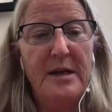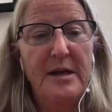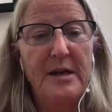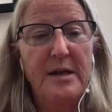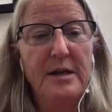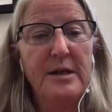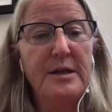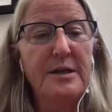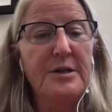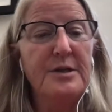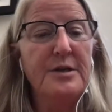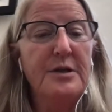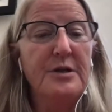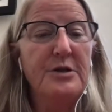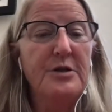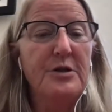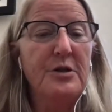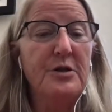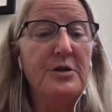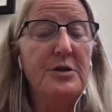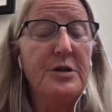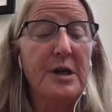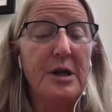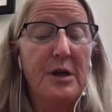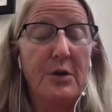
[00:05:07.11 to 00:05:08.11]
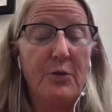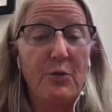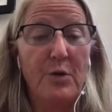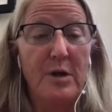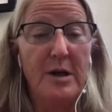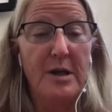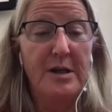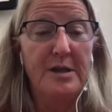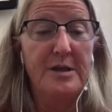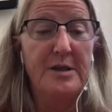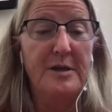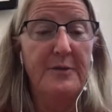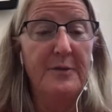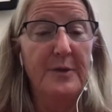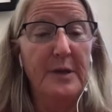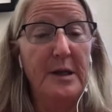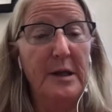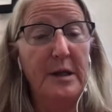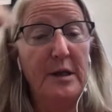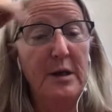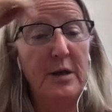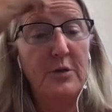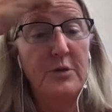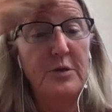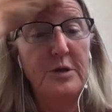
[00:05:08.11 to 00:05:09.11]
is using a relatively
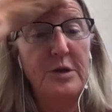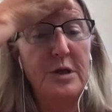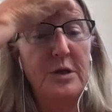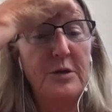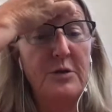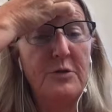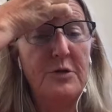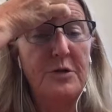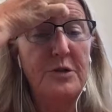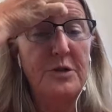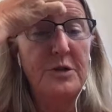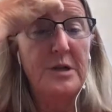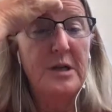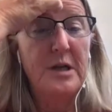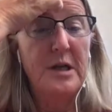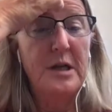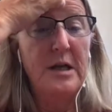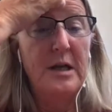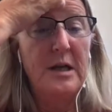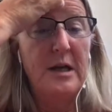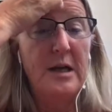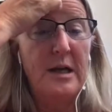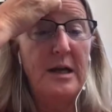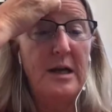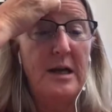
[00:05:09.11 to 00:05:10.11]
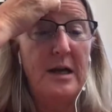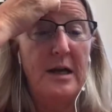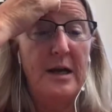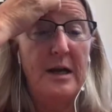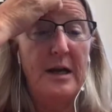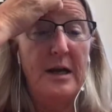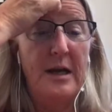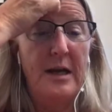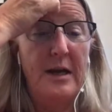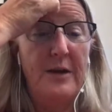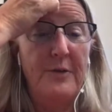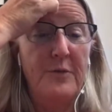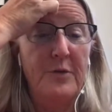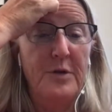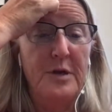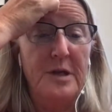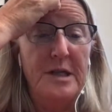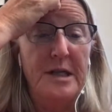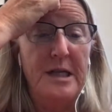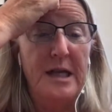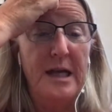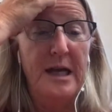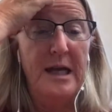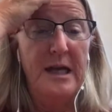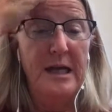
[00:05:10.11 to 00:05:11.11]
low dose every
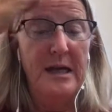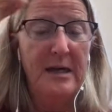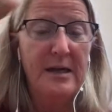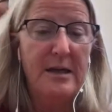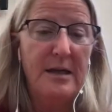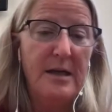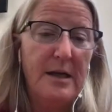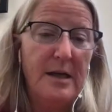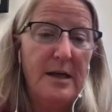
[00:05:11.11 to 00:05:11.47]
day.